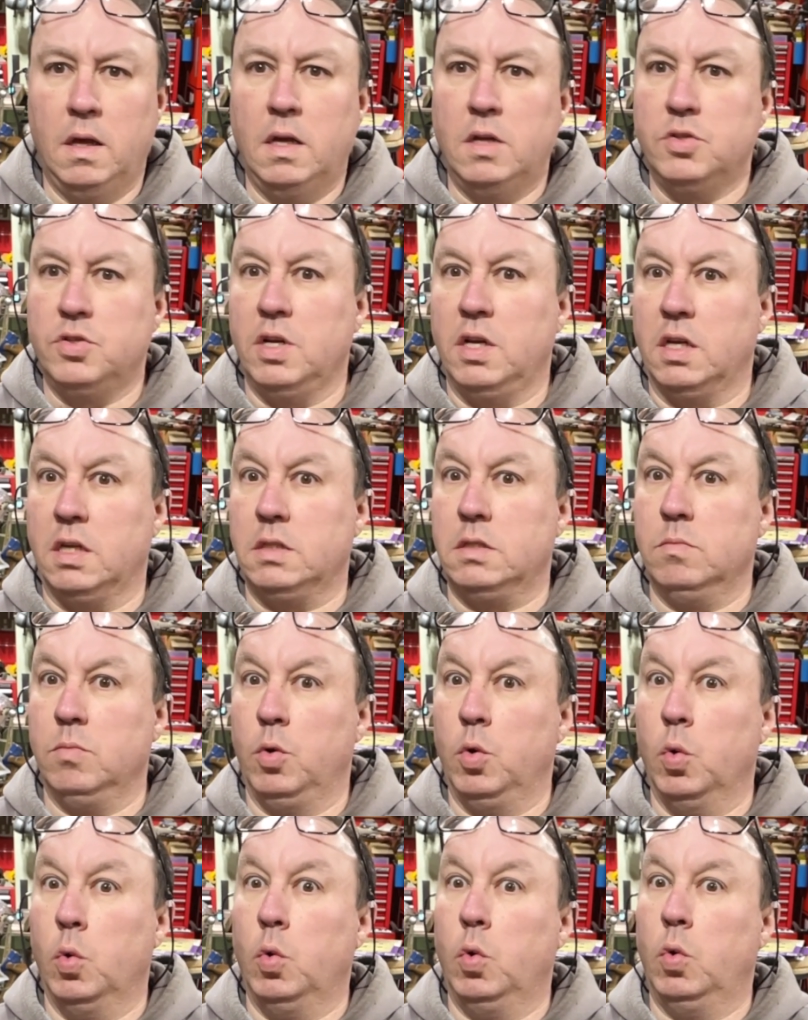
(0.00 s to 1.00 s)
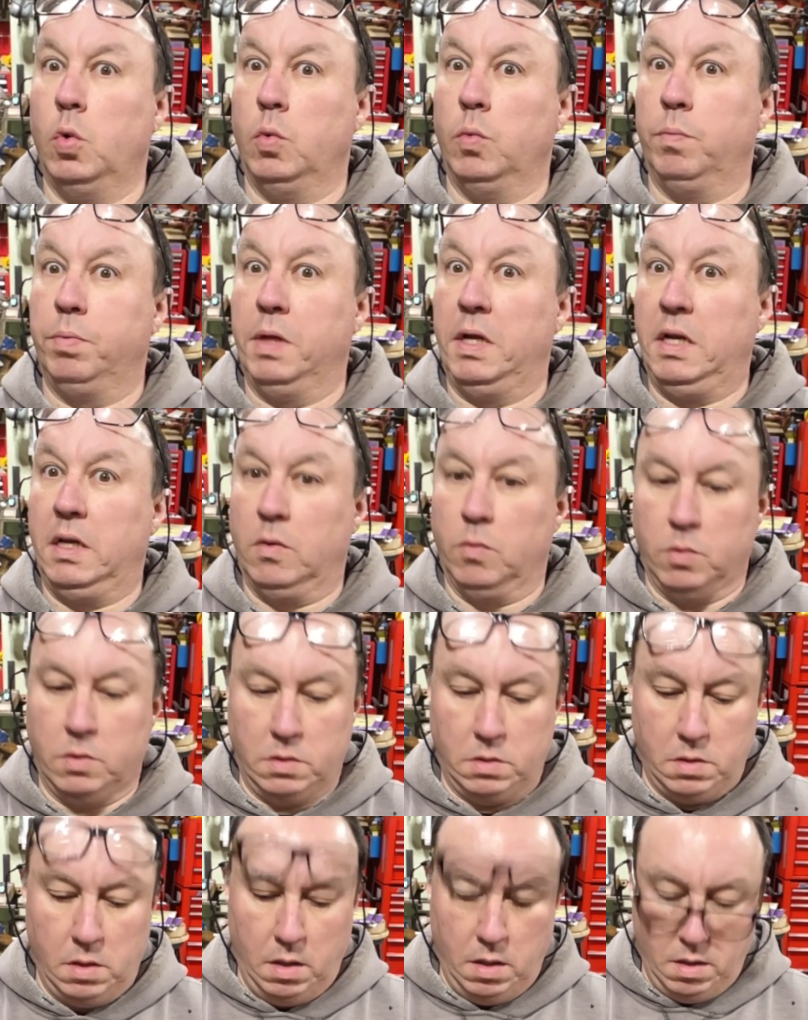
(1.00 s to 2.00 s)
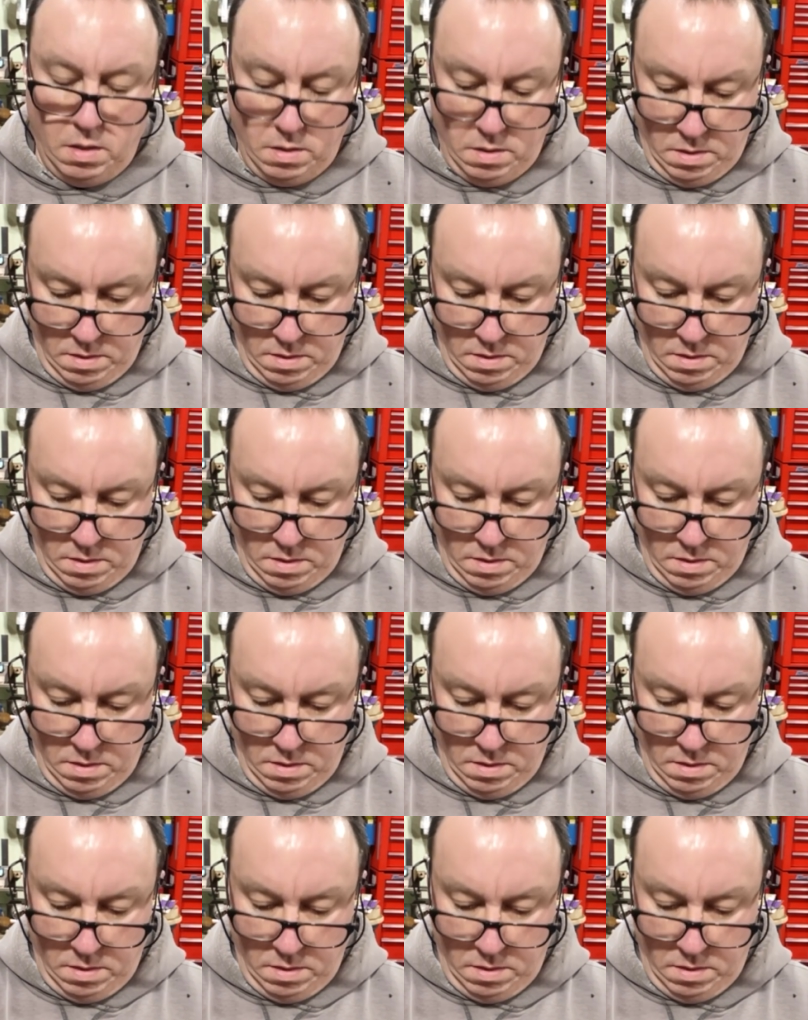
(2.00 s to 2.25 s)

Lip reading: Try to get some gold plated ones, yeah.